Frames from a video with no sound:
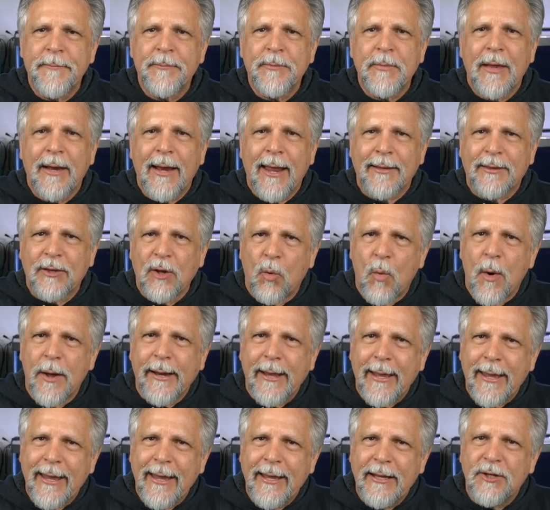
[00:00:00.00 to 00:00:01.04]
Like they'll want
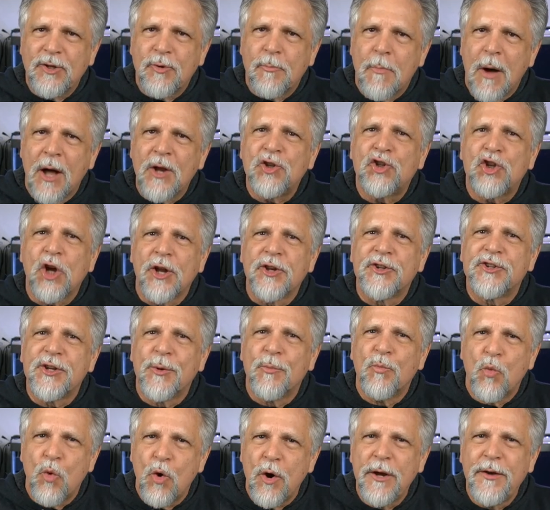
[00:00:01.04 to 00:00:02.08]
to eat, munch on
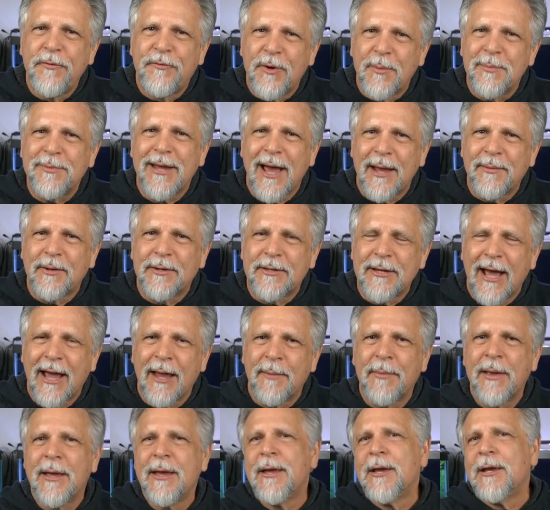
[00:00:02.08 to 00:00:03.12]
some wood from time to
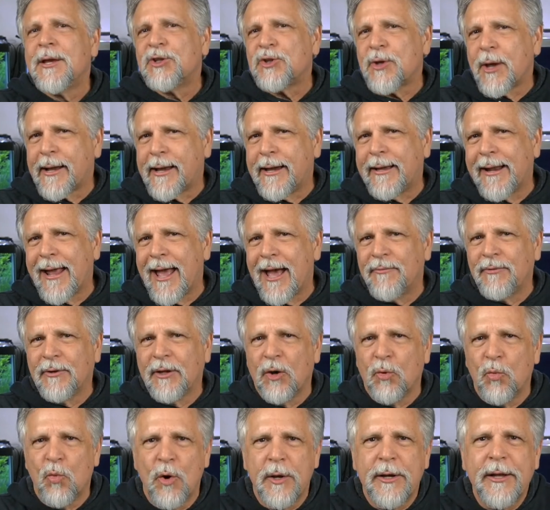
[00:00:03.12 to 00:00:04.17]
time. So I got to have a
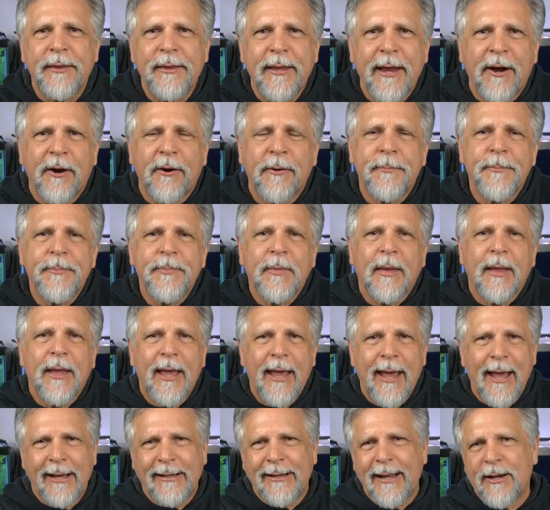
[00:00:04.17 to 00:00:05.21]
little wood in there.
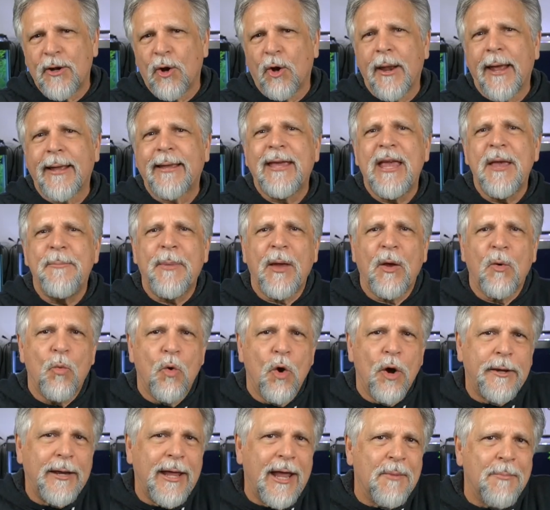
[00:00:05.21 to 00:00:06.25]
And I don't like keeping
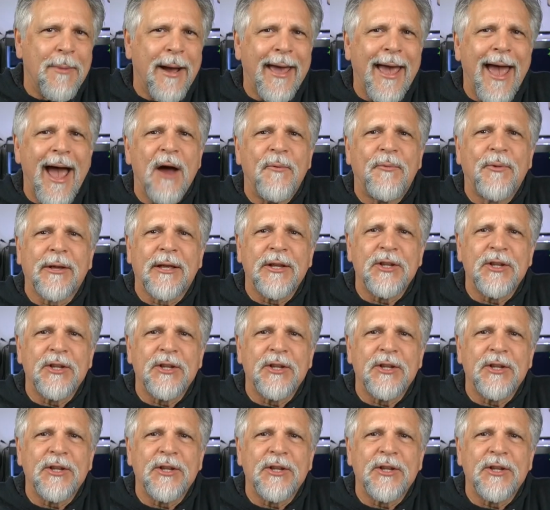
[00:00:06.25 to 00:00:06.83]
wood in my African